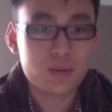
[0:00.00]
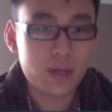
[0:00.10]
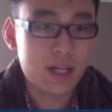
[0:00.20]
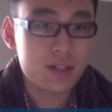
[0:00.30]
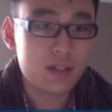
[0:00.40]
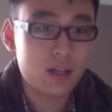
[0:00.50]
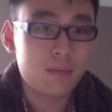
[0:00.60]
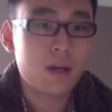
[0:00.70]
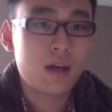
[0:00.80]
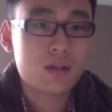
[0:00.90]
distance
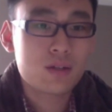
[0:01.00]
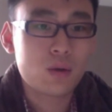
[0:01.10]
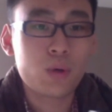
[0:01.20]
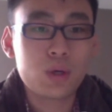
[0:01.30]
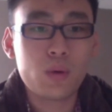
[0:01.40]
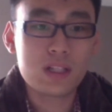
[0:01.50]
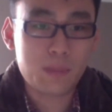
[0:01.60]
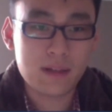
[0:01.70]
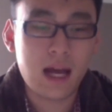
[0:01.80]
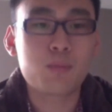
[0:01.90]
relationship. So when you want to
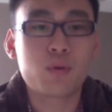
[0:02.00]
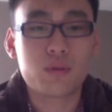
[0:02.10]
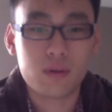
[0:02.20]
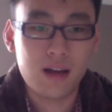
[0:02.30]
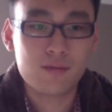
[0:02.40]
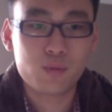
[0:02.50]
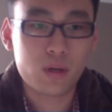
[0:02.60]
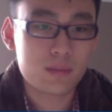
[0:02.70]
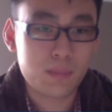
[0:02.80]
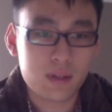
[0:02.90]
spend time with your loved
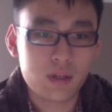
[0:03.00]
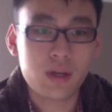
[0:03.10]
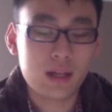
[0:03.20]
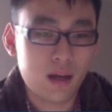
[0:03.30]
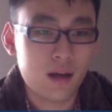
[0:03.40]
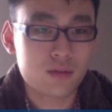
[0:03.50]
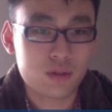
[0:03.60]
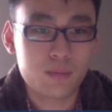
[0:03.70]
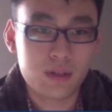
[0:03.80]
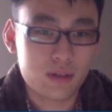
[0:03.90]
ones, but you cannot
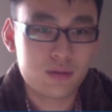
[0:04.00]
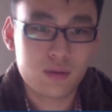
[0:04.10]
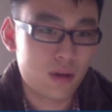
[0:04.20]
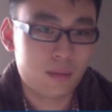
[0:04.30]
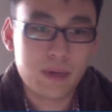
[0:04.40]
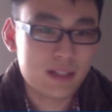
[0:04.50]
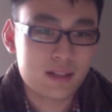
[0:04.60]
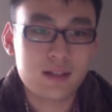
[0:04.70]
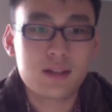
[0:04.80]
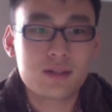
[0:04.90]
do because you are
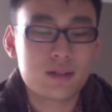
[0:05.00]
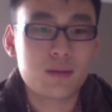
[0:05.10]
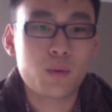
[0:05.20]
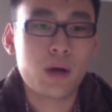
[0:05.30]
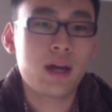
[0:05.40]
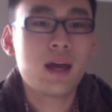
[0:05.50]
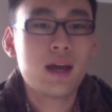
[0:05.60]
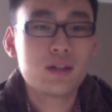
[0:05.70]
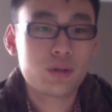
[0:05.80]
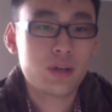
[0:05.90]
basically distance away,
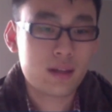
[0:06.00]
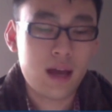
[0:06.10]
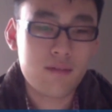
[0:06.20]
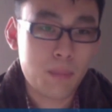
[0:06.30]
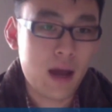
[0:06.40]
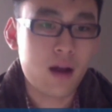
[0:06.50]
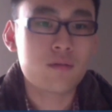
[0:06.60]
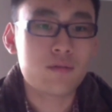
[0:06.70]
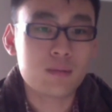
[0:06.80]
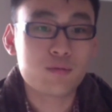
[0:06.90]
so you can have a
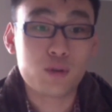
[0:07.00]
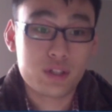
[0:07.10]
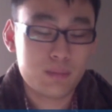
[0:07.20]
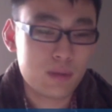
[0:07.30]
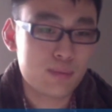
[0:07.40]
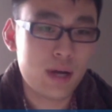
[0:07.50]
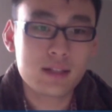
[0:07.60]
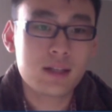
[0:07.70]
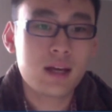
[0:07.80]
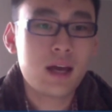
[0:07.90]
pair of them for cheaper
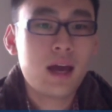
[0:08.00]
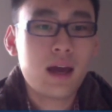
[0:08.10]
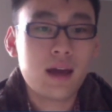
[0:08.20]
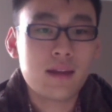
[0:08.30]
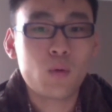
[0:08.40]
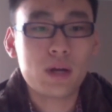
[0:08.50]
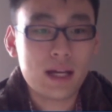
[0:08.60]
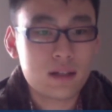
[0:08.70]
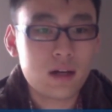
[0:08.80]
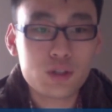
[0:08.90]
price. And then what
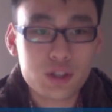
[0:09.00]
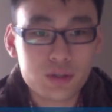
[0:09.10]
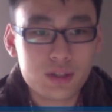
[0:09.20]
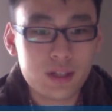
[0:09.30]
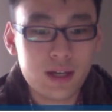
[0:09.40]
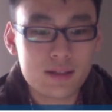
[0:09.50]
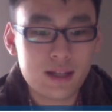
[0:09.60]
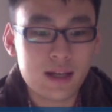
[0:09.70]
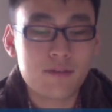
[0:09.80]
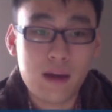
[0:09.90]
I also see
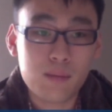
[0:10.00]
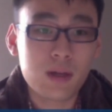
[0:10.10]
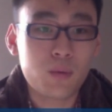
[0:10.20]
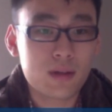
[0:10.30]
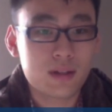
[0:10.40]
is like family